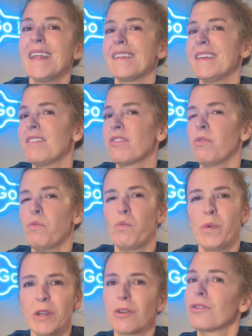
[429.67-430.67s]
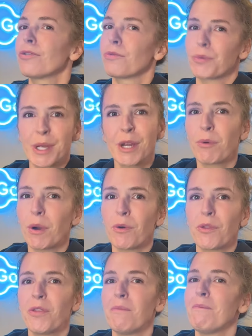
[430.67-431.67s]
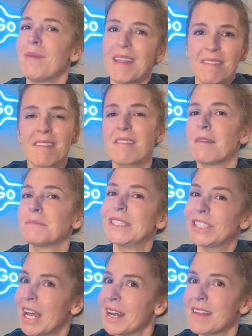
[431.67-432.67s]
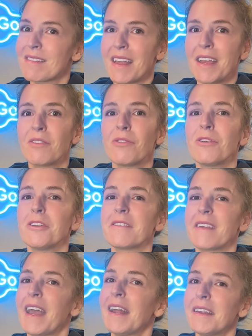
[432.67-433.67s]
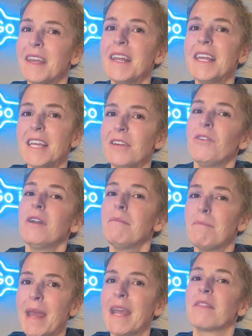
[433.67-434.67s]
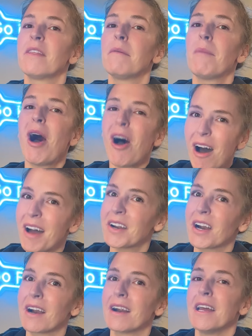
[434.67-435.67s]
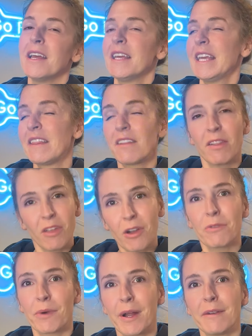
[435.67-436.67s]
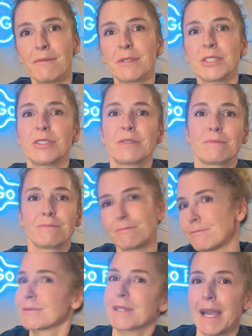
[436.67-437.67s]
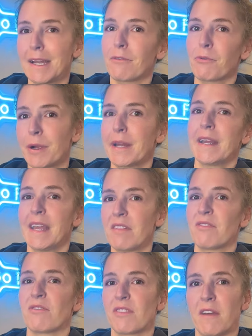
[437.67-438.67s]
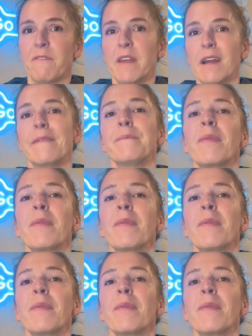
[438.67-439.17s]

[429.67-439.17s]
leads to weird regrowth, messes up shedding cycles, and can even make them hotter in the long run, which you're kind of working against yourself here.